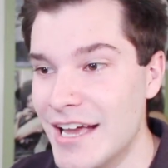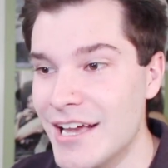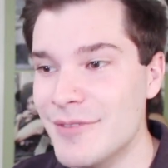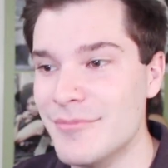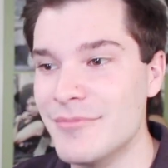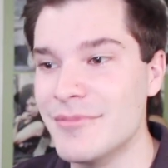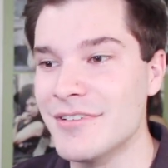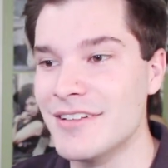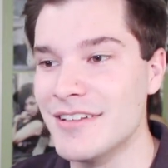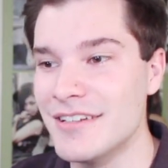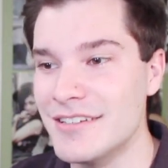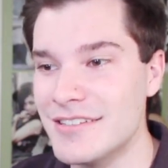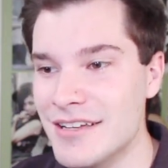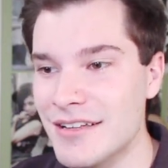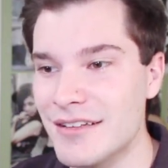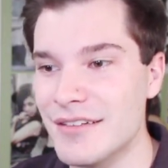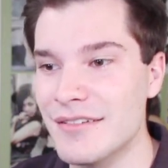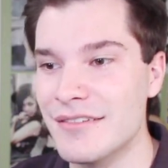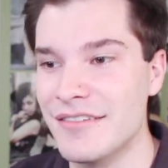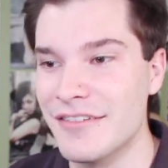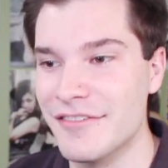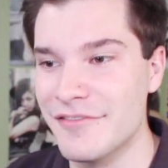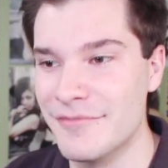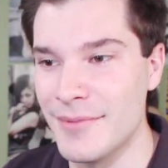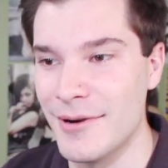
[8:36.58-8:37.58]
I am really
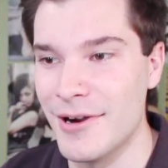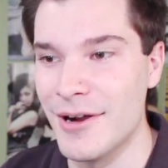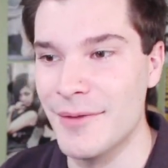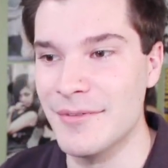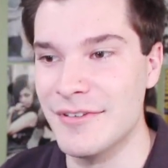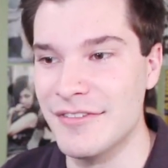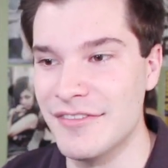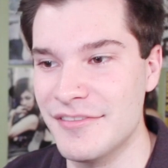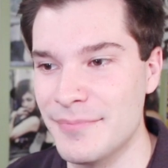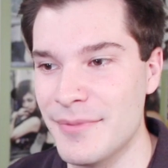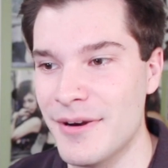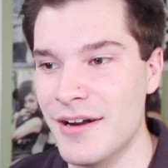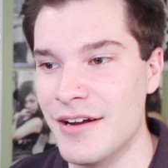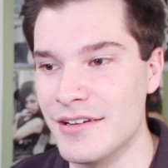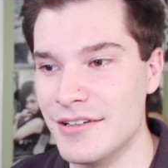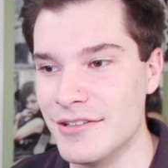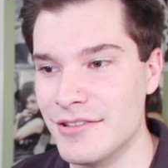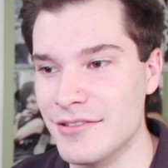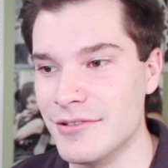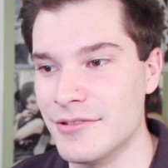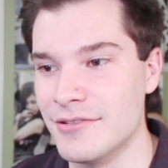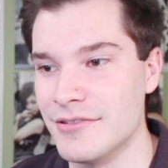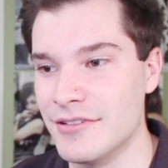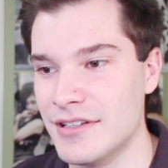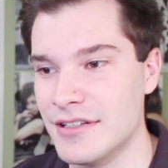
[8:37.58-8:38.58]
jealous of Bobby's
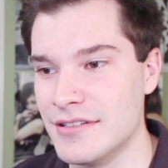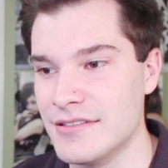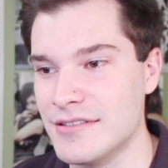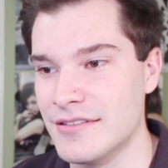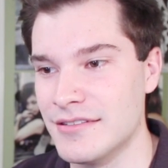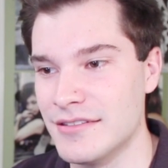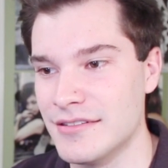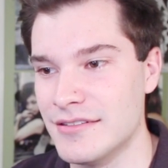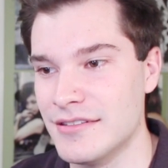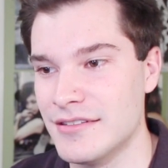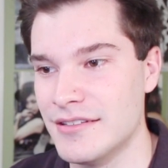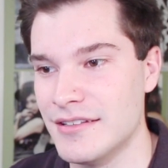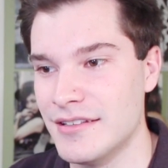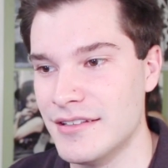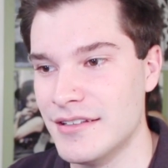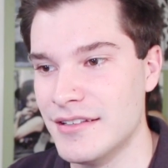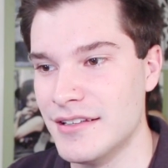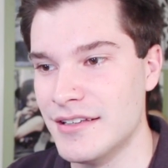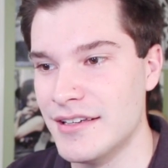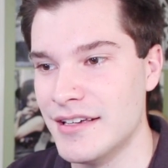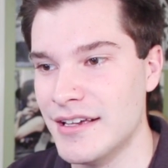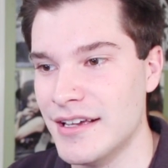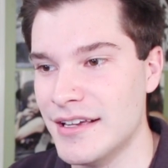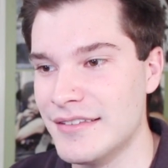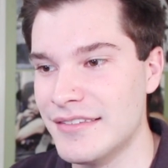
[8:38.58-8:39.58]
body though. Like,
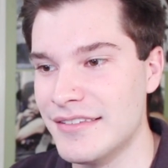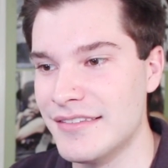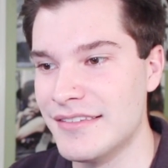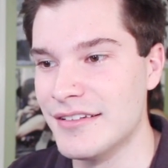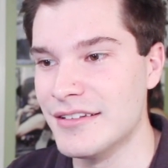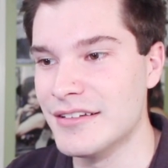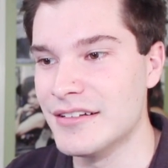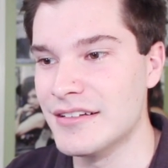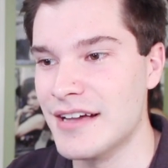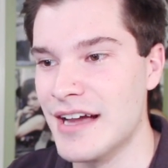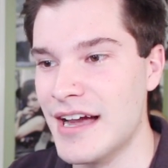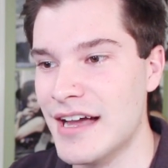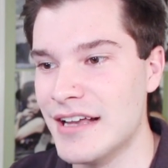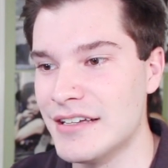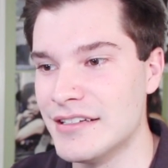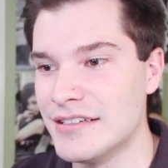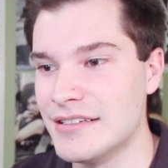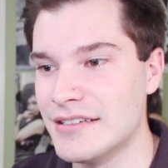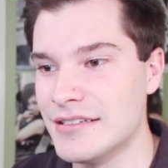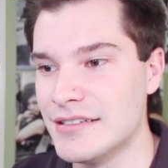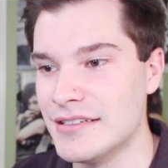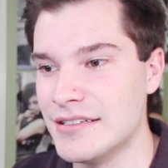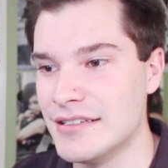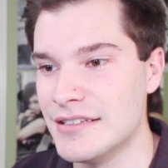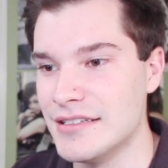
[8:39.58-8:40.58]
it's still kind of...